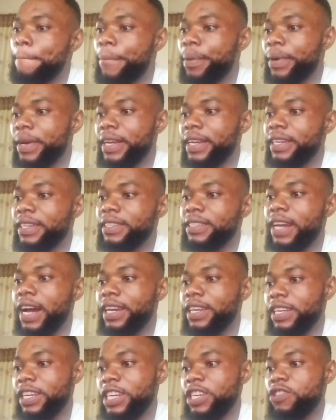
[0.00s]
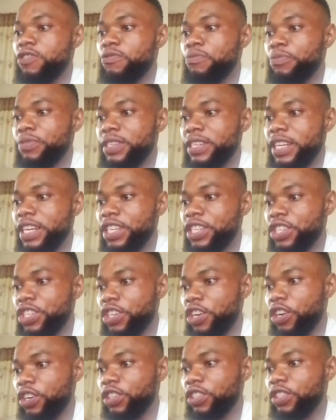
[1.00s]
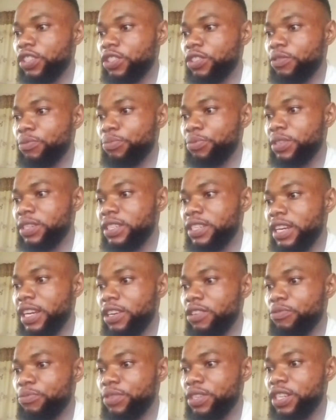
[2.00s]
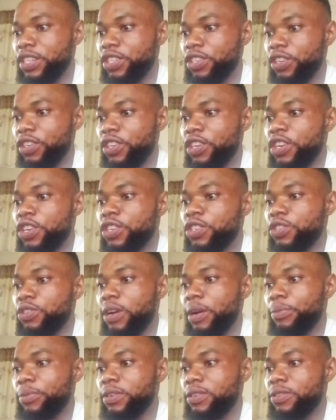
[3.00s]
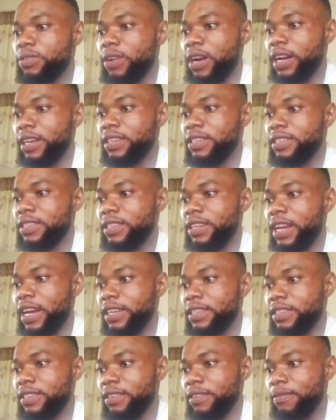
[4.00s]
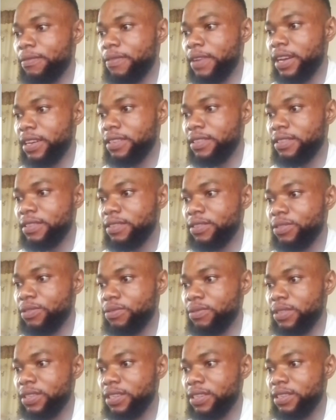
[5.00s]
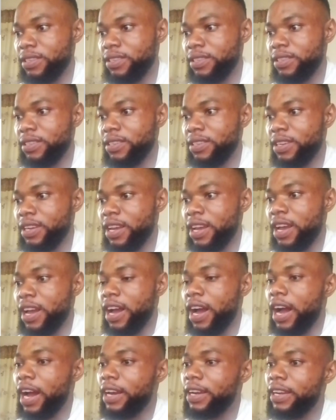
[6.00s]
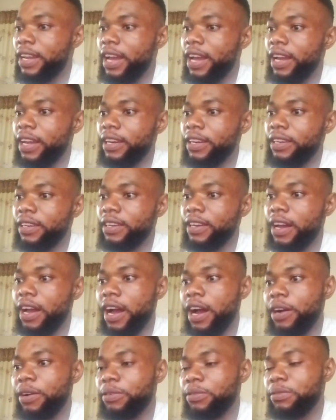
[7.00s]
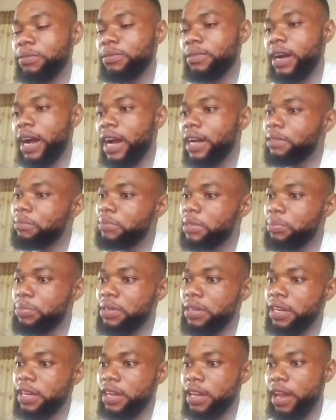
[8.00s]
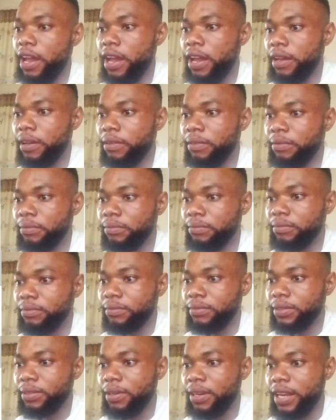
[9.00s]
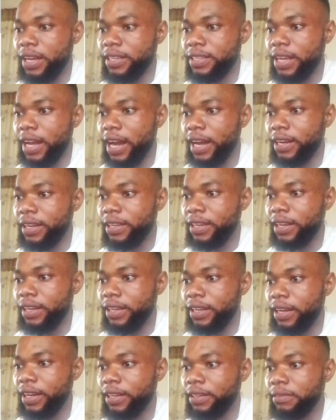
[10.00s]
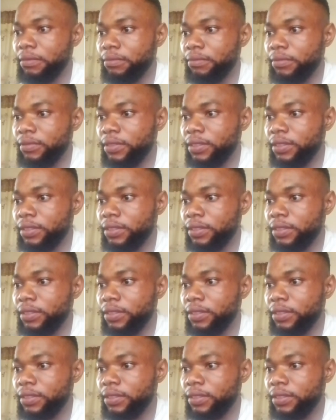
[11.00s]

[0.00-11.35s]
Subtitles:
bring that illumination, So I'm going to add this lighting effect to this, and then I'll add maybe here. So let's add here again.